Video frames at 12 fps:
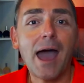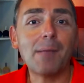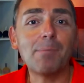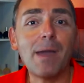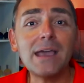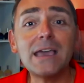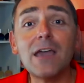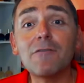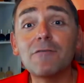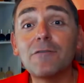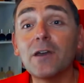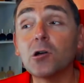and make
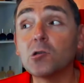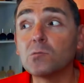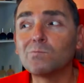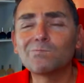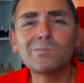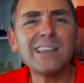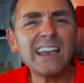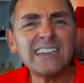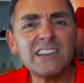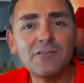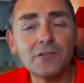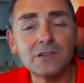it feel like a
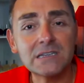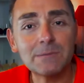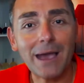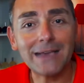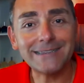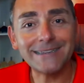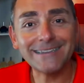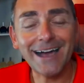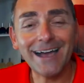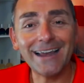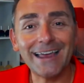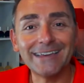different space
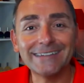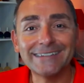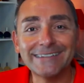entirely.